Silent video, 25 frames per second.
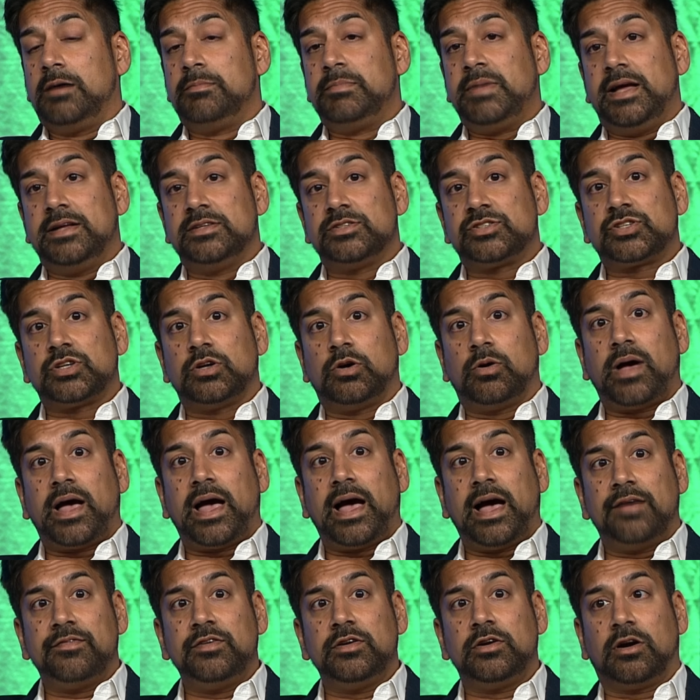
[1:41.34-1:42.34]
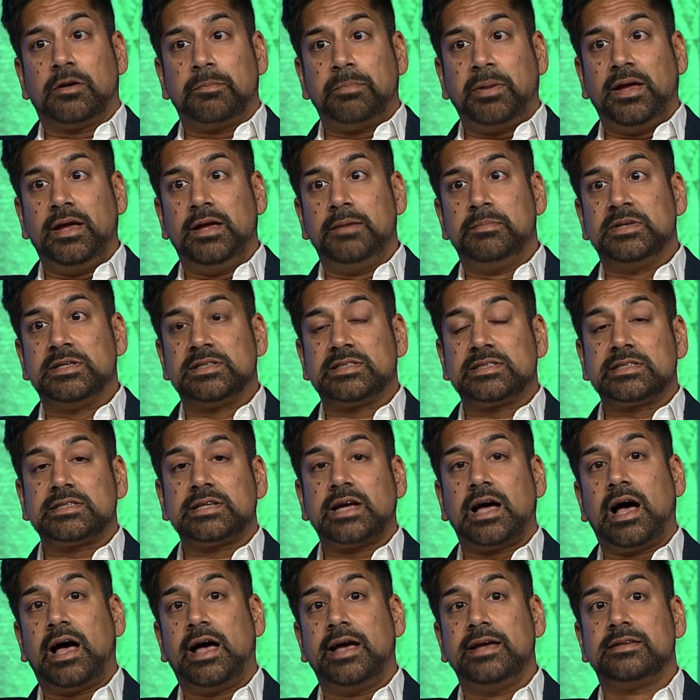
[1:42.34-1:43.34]
And so having our payments
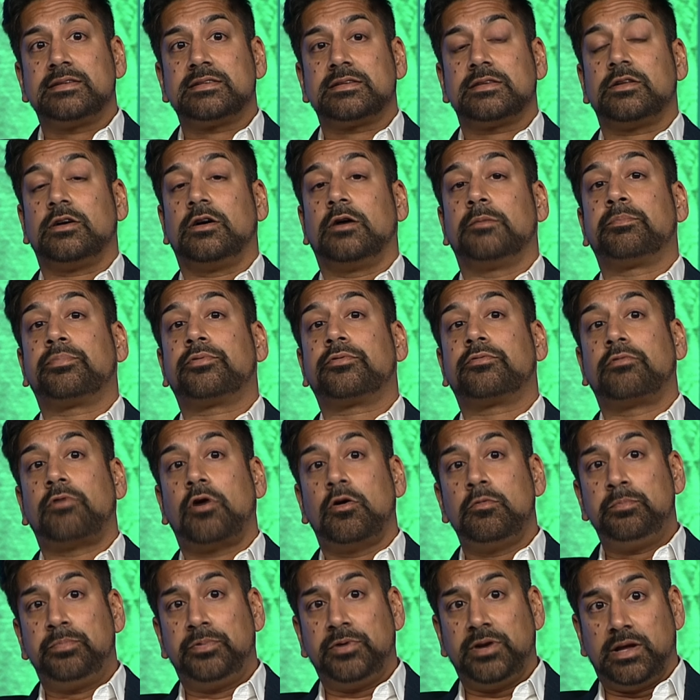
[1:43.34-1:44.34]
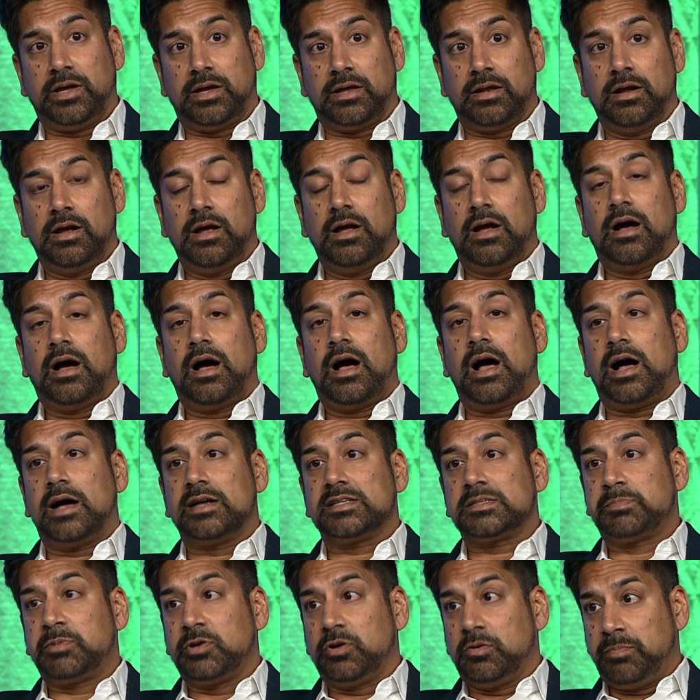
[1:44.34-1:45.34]
tied to the appropriate
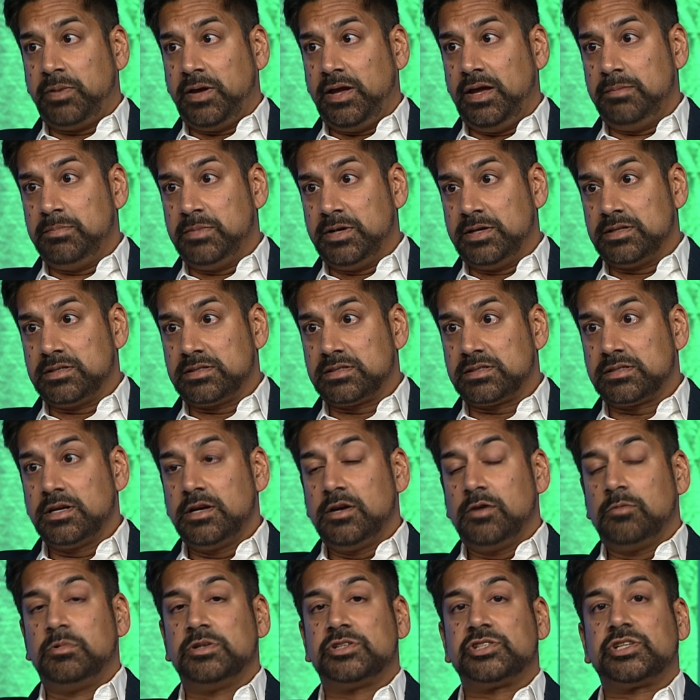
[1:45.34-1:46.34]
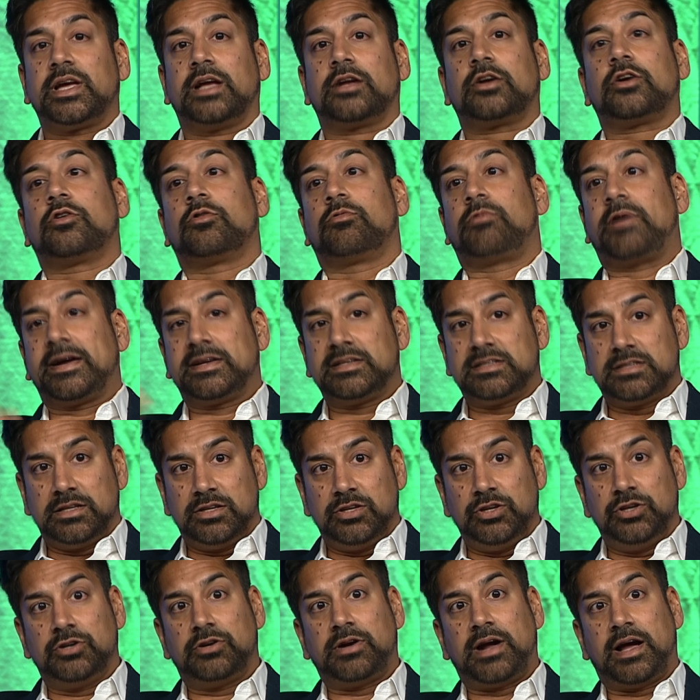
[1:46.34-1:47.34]
hospital payments, which get corrected
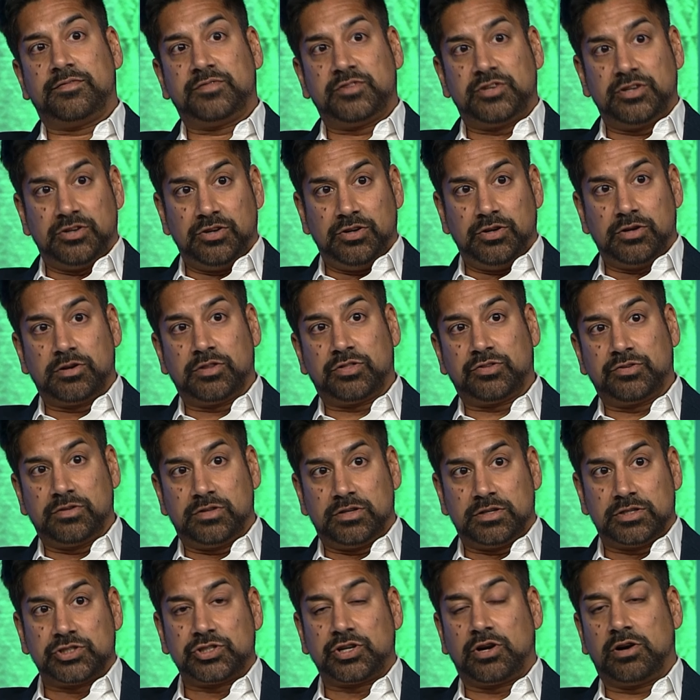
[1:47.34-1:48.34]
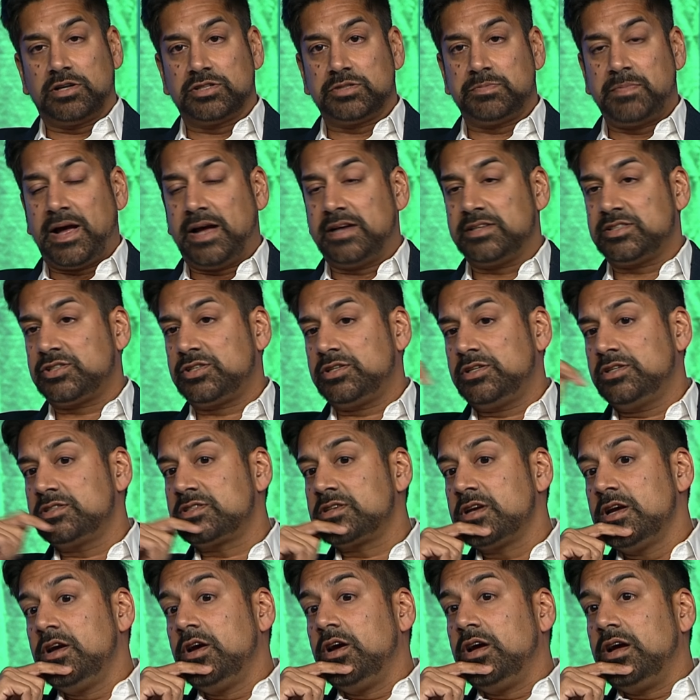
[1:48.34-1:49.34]
year after year through their charge masters,
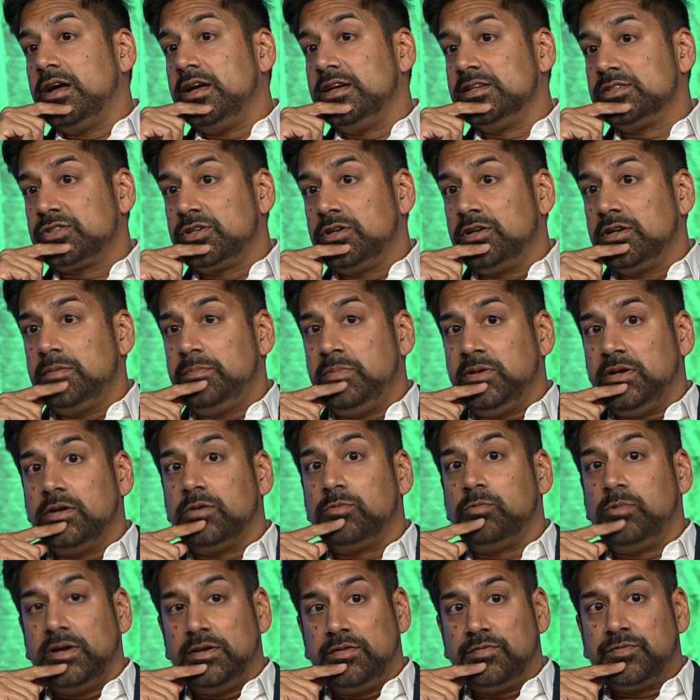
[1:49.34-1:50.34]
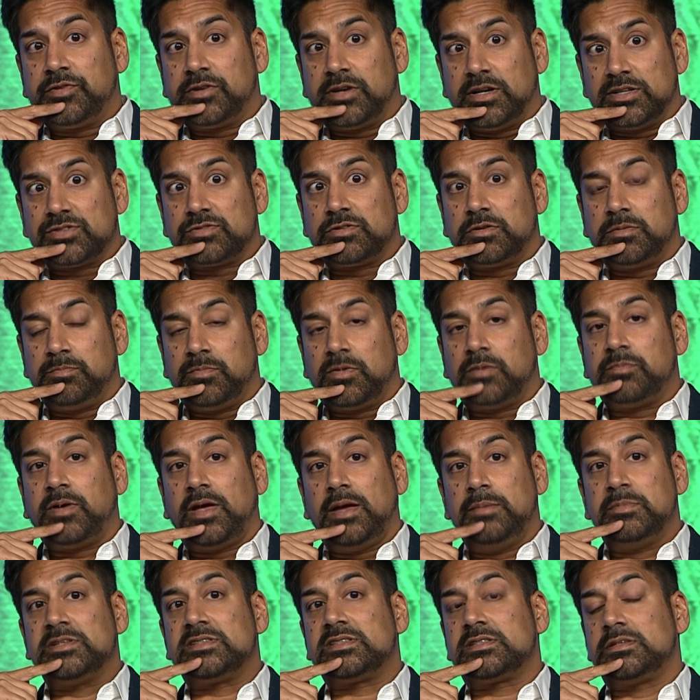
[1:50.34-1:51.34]
is going to be a win for us from a
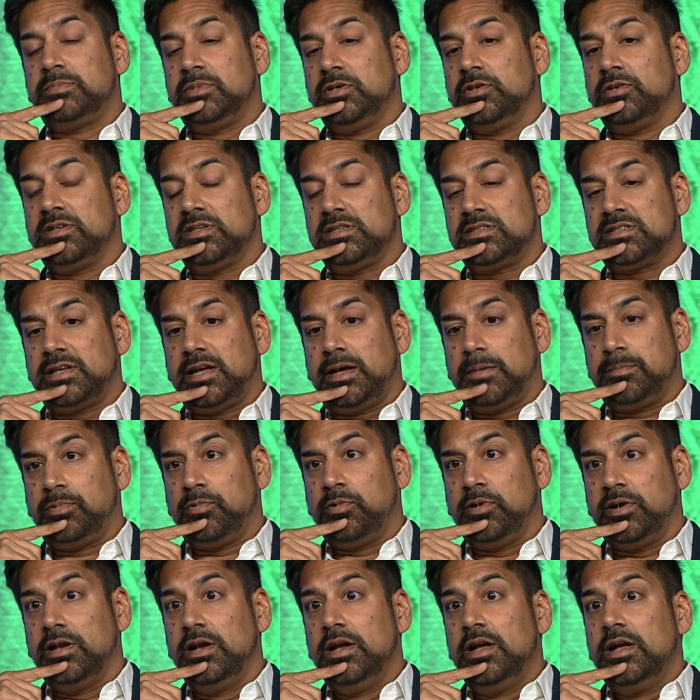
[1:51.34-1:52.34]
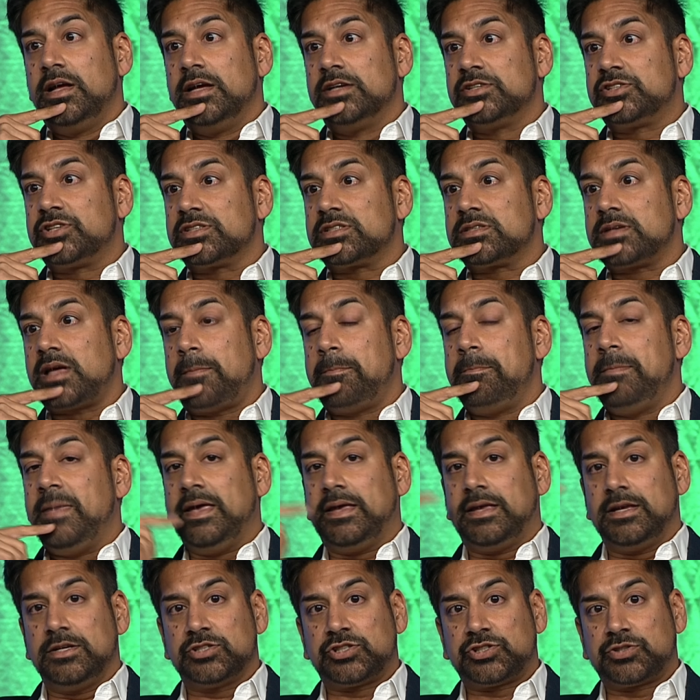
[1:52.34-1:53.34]
payment stability standpoint. It's just
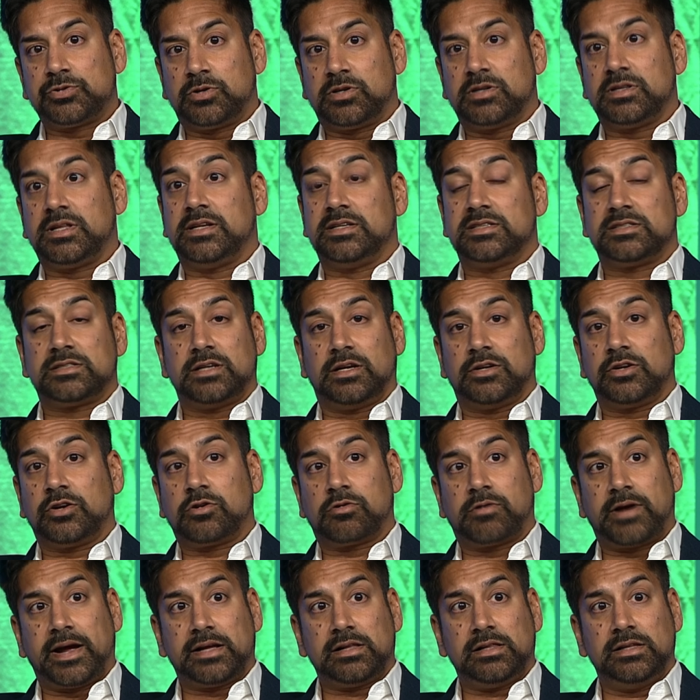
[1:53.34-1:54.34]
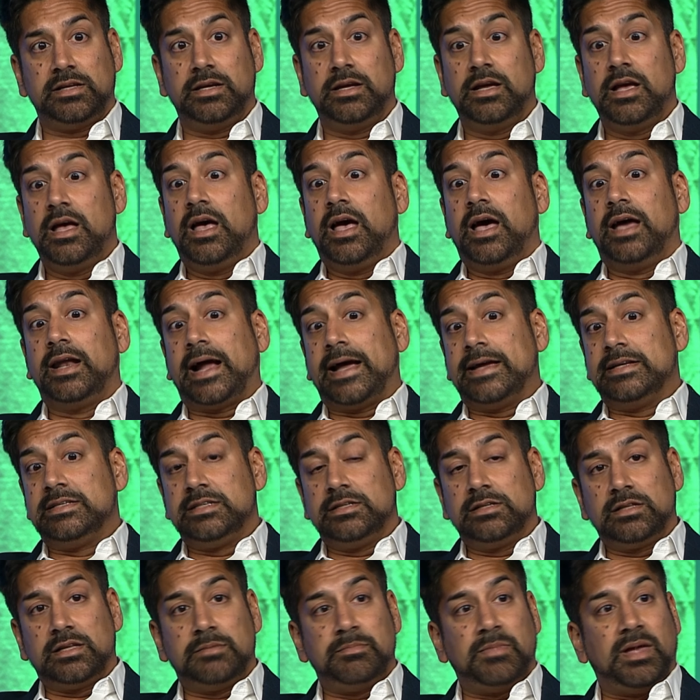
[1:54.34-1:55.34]
making sure that it's done correctly, and
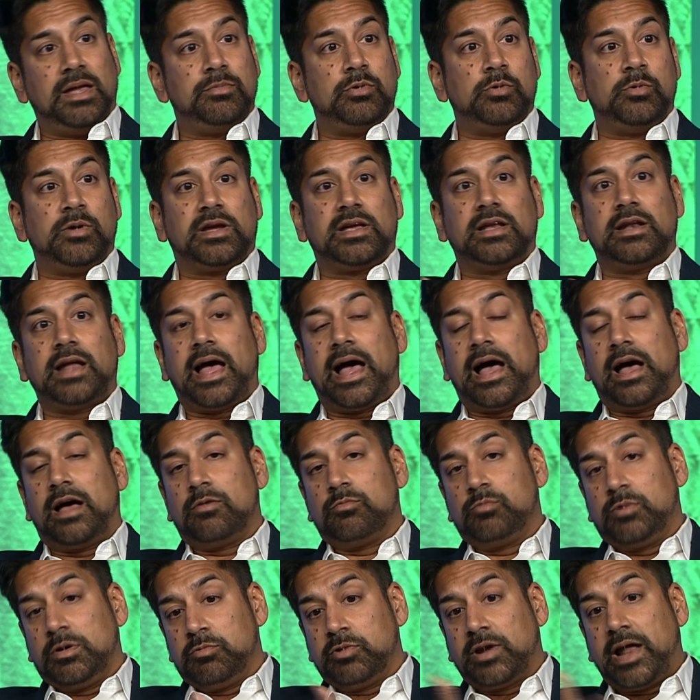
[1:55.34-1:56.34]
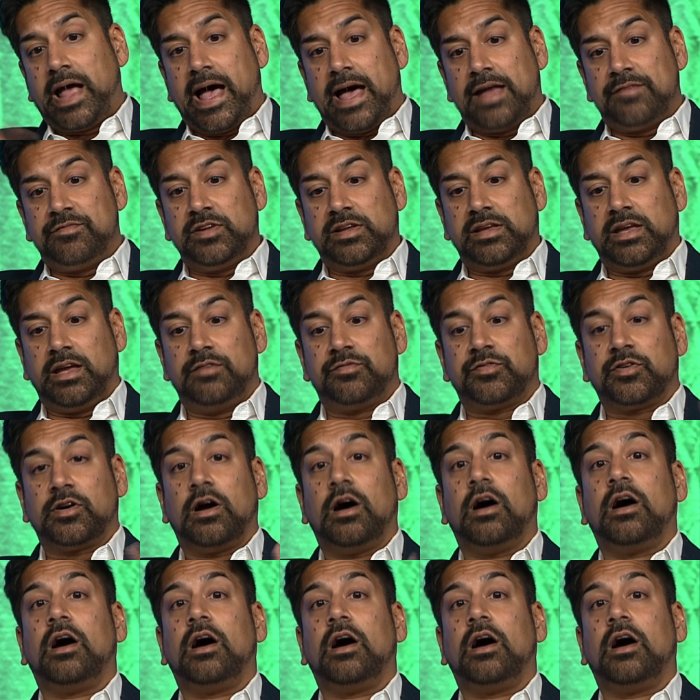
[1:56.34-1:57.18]
ideally maybe we would advocate for